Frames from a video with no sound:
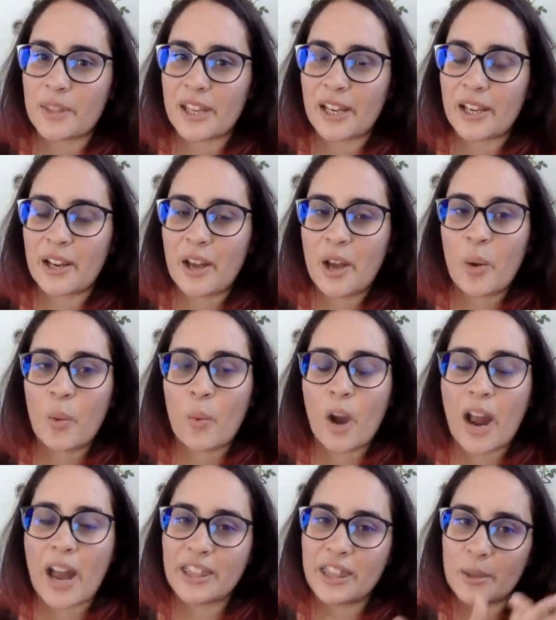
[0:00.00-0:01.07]
something
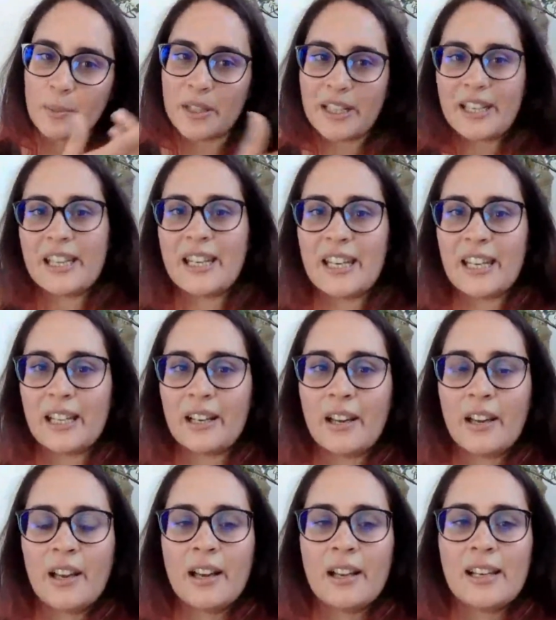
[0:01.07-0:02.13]
where at the
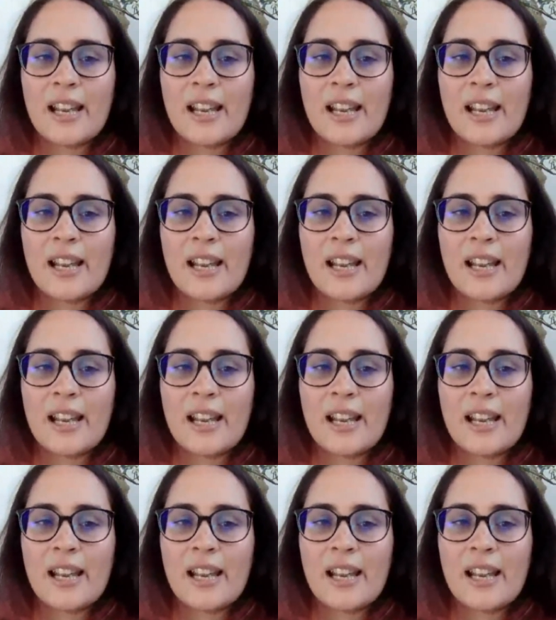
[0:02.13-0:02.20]
beginning